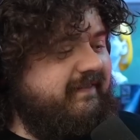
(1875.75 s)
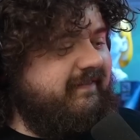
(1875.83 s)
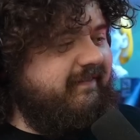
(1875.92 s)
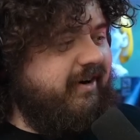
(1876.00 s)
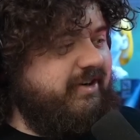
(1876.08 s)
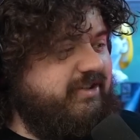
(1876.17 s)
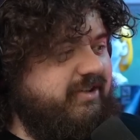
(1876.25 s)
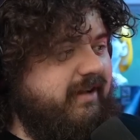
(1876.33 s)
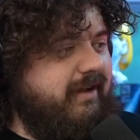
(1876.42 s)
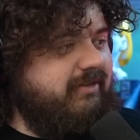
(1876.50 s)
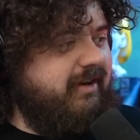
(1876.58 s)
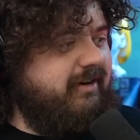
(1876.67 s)
Are you still
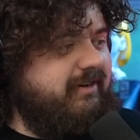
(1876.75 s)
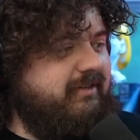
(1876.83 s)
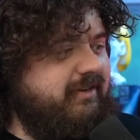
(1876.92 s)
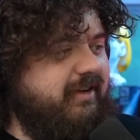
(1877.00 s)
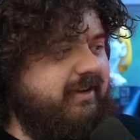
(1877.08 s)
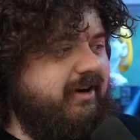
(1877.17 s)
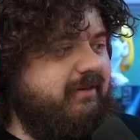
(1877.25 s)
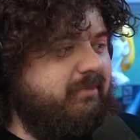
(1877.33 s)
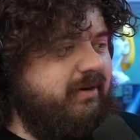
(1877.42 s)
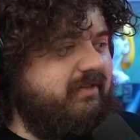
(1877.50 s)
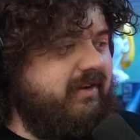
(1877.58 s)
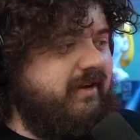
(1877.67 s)
out there? You like hear him
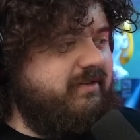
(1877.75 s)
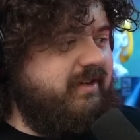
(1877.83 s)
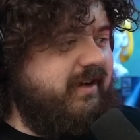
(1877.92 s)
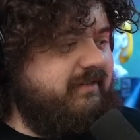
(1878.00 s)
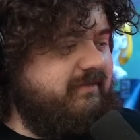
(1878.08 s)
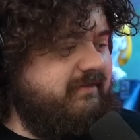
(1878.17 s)
breathing outside?